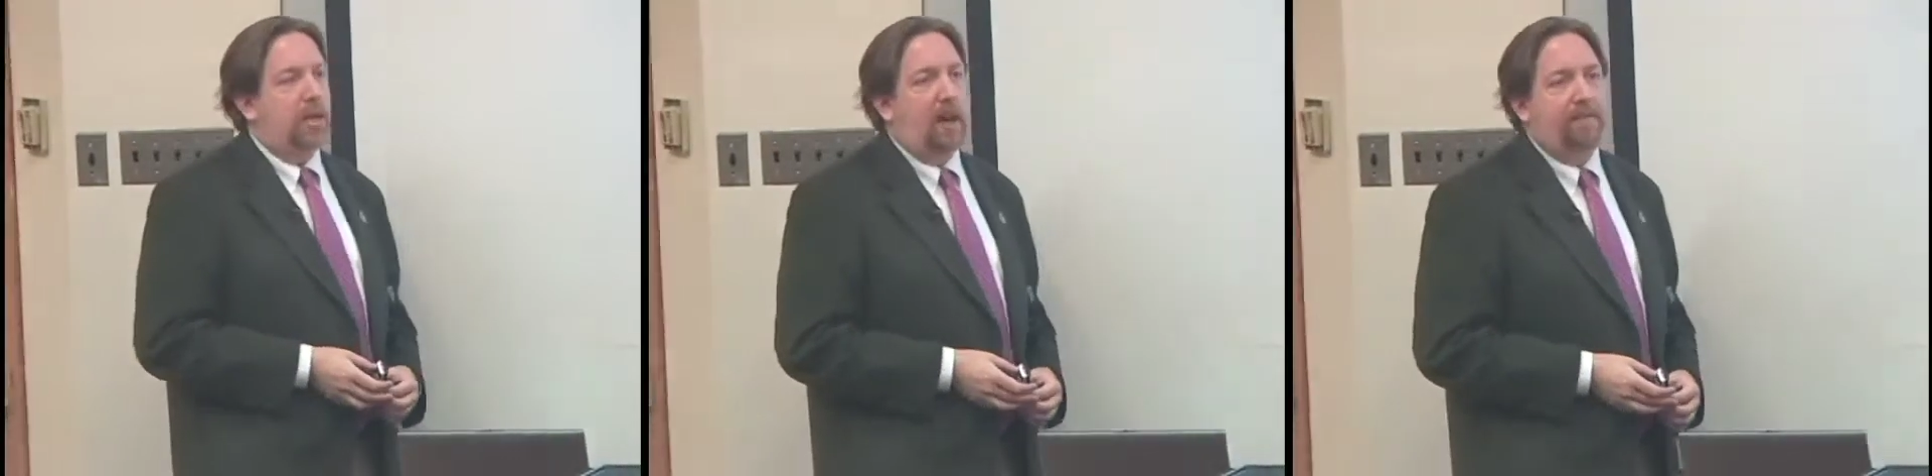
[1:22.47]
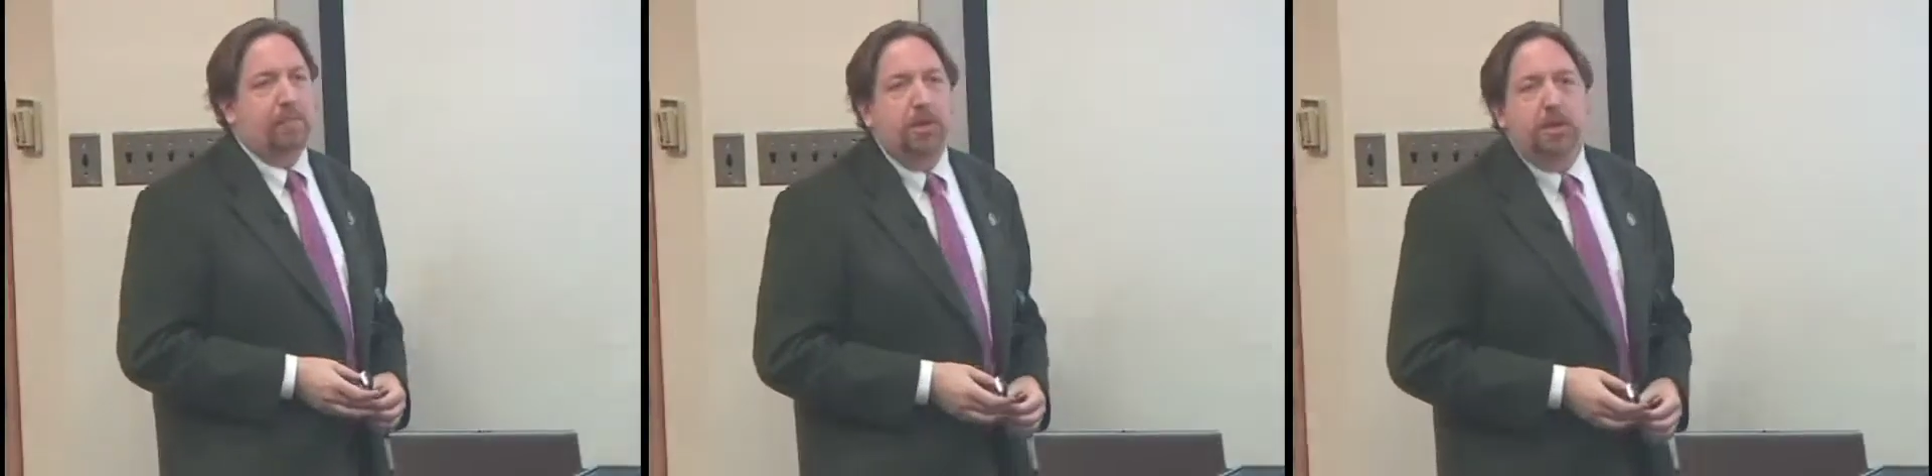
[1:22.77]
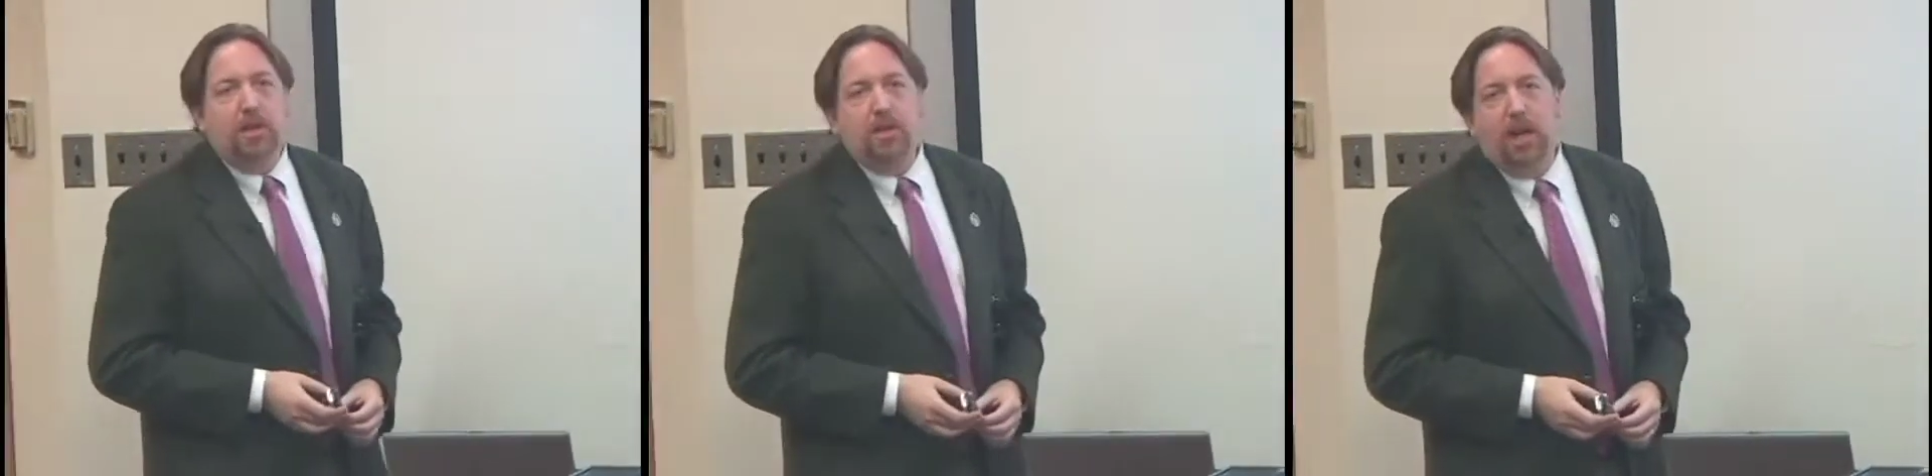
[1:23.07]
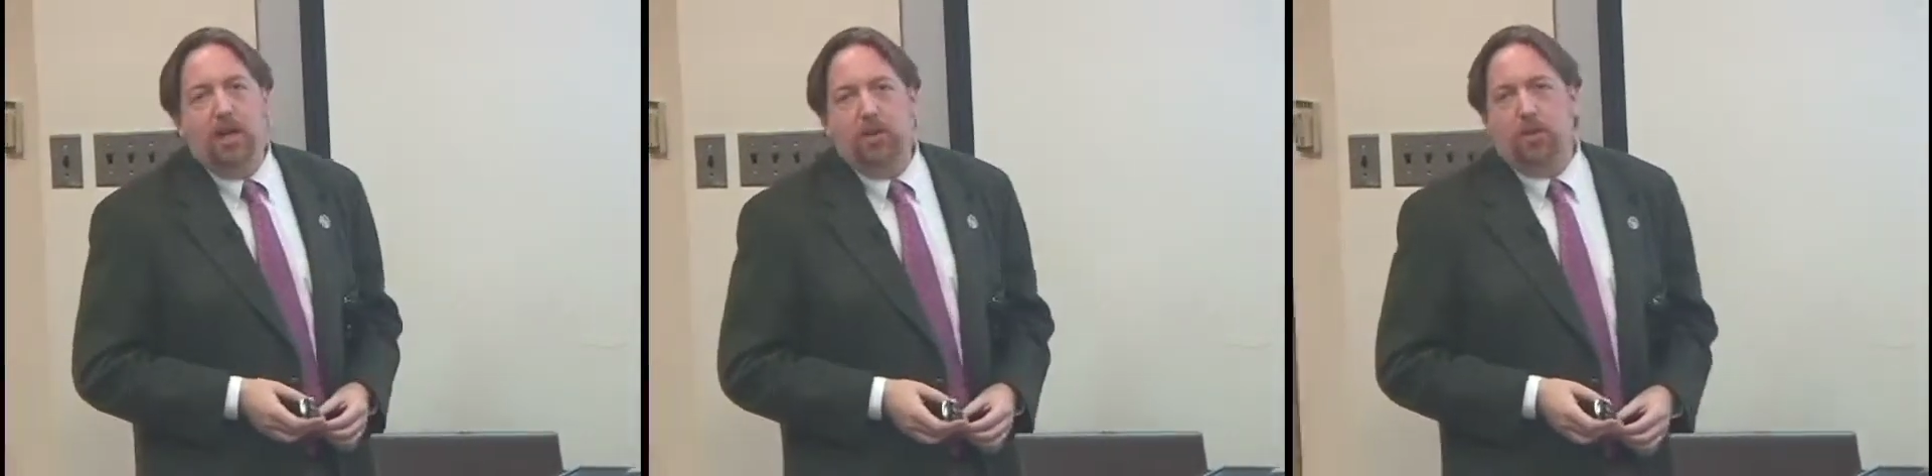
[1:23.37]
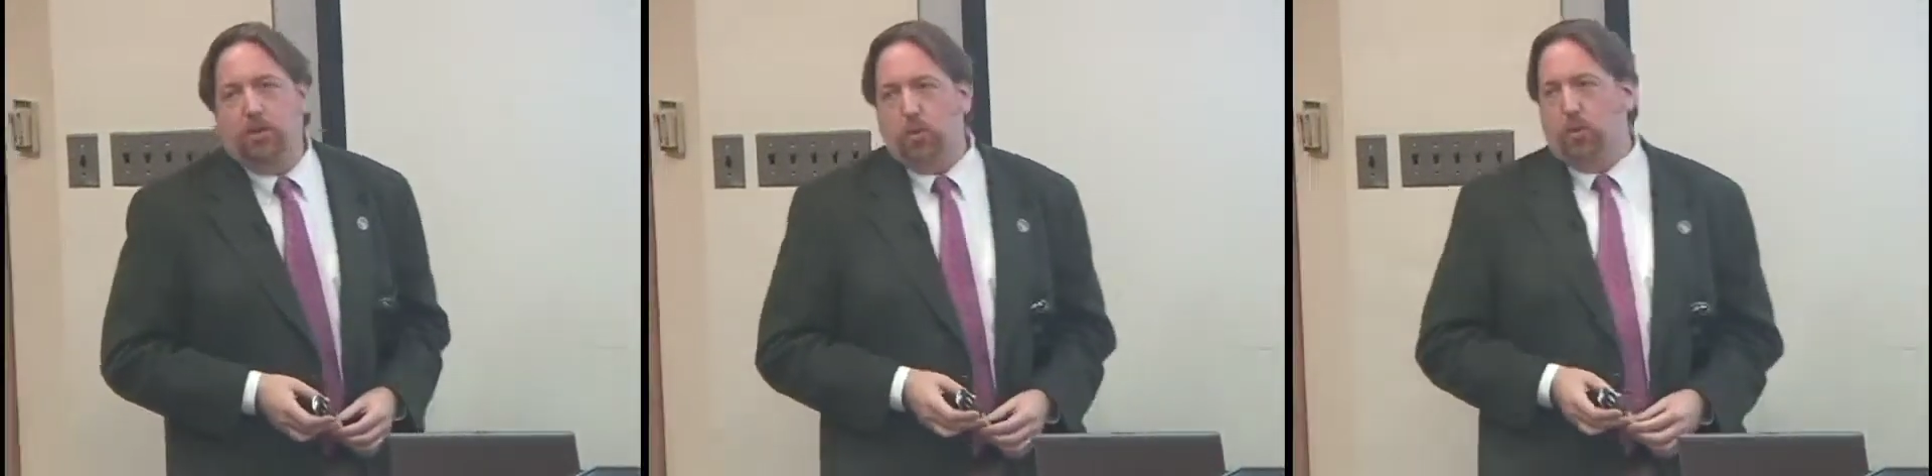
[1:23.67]
of
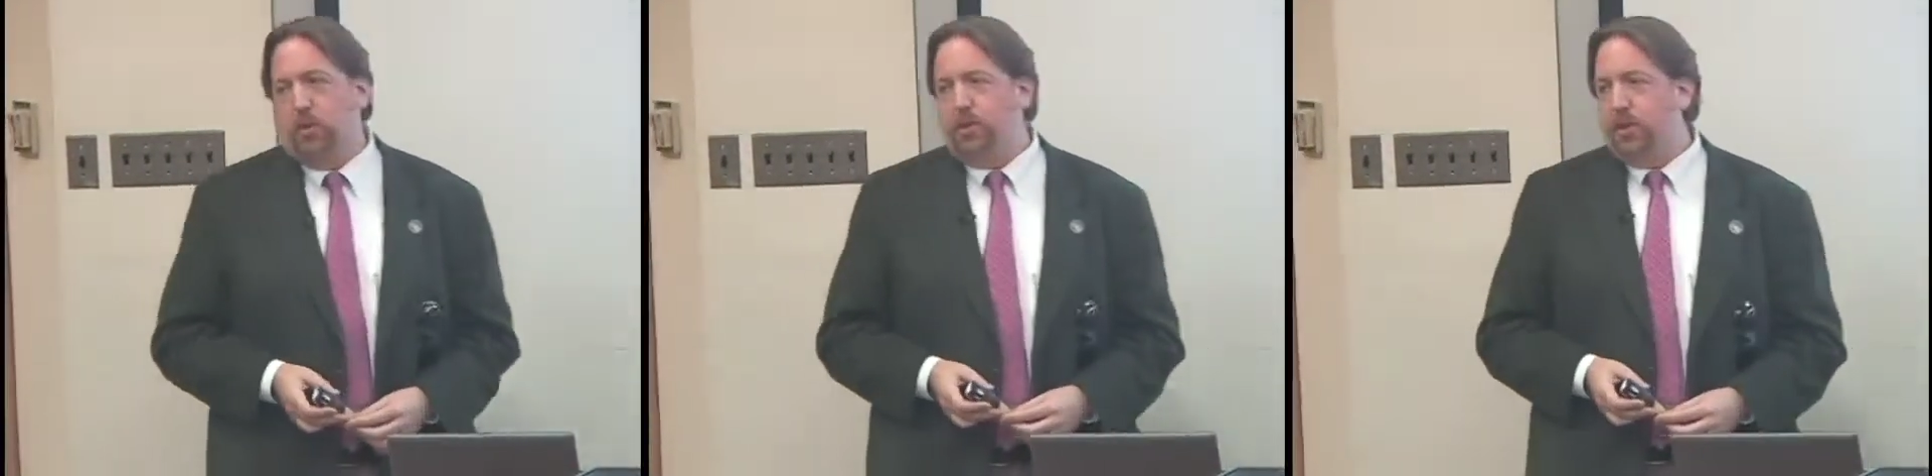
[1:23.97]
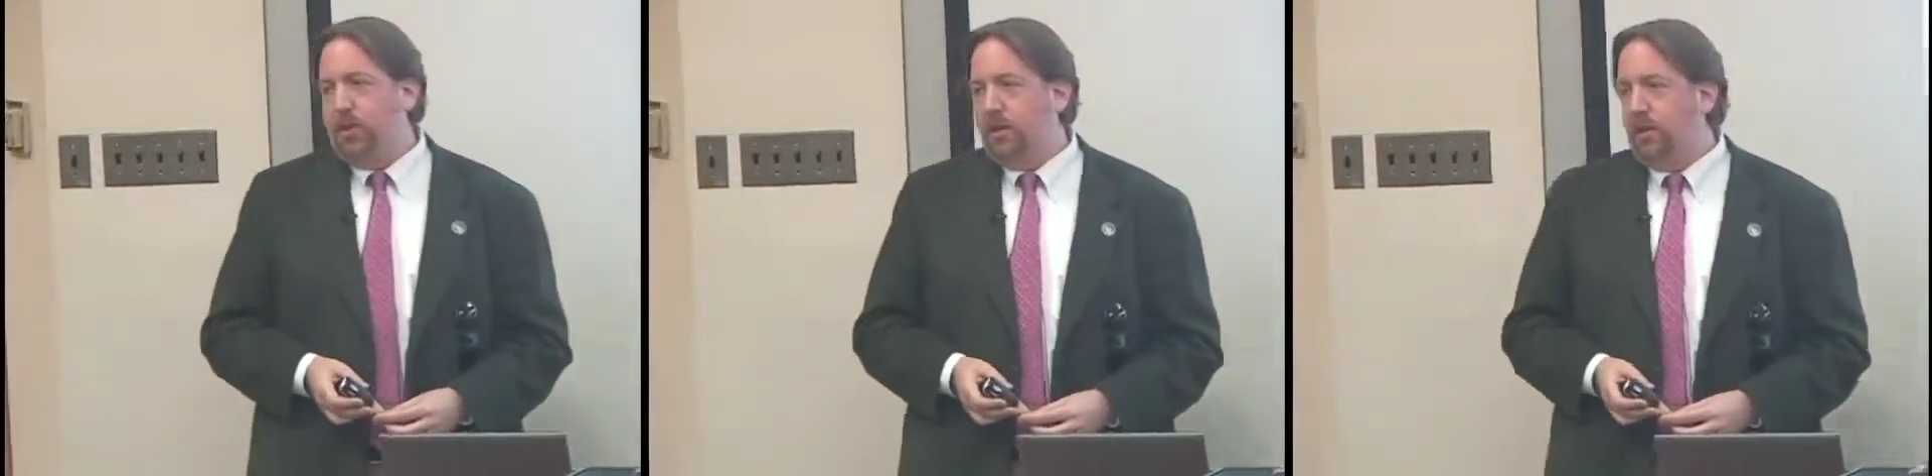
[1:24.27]
presentation tools,